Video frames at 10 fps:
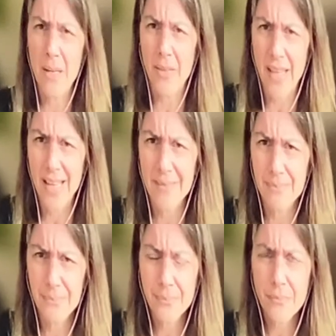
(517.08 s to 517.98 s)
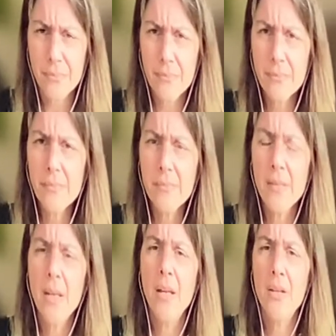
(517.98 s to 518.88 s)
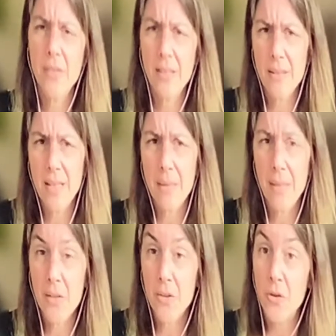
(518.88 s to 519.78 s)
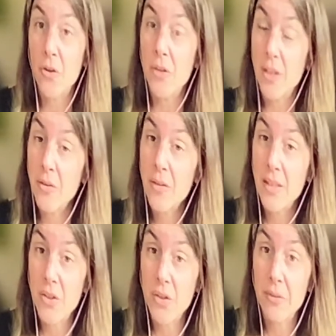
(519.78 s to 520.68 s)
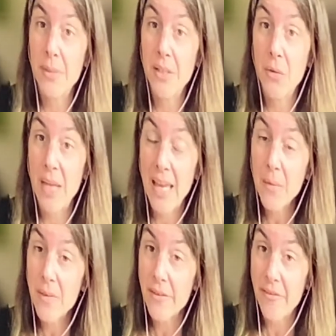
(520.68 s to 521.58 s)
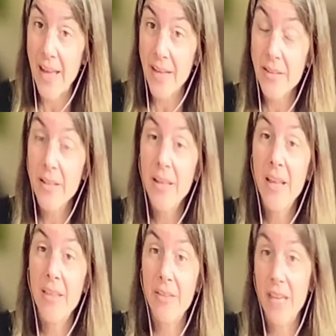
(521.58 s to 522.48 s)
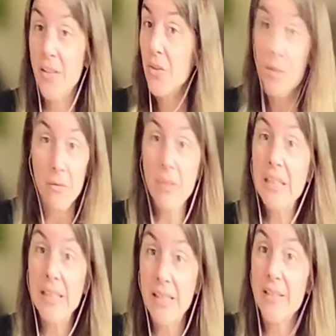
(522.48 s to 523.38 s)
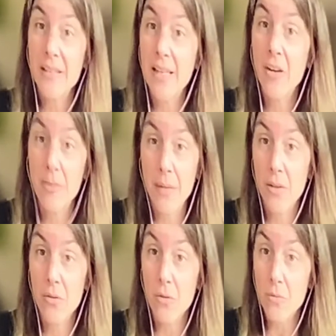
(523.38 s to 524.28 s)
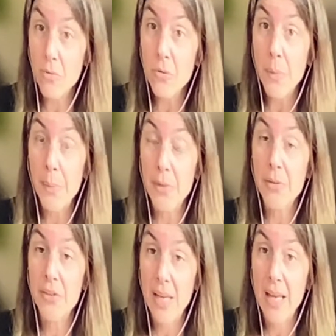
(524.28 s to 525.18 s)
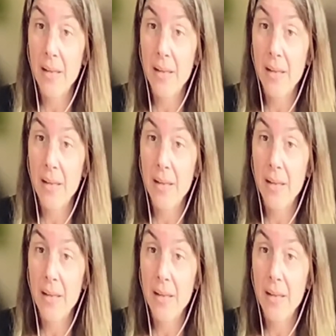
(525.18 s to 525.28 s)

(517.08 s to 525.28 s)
that. So that's the campaigner donor. The other thing is you have to be okay with the fact that that donor really doesn't care about your group per se.